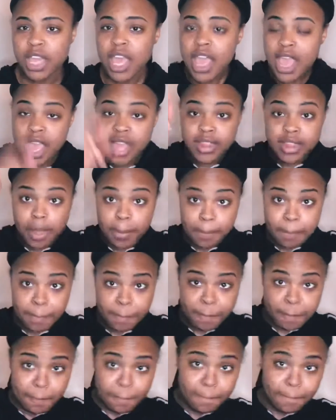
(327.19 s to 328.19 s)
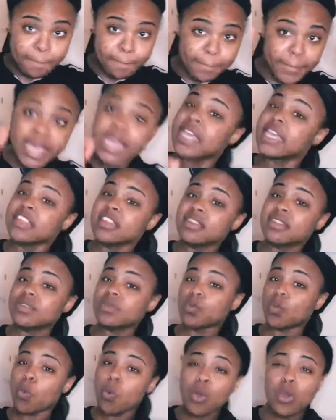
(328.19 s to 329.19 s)
And the biggest
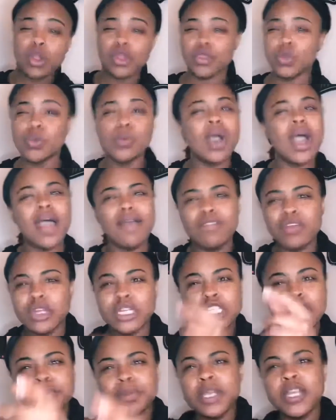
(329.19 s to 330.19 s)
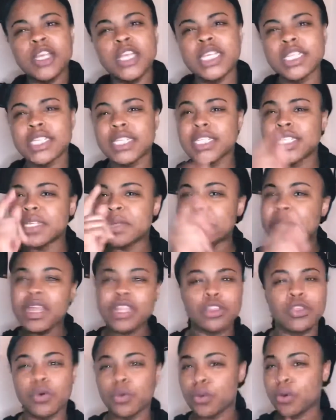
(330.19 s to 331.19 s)
war you will ever experience is a
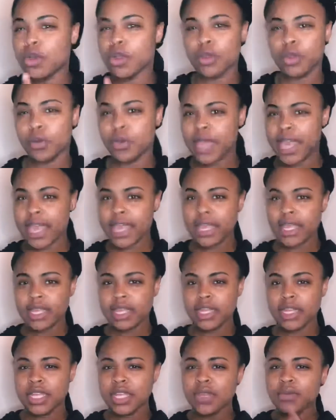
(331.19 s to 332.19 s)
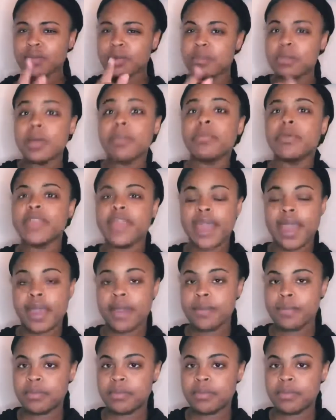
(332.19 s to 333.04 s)
mental war, okay? Remember that.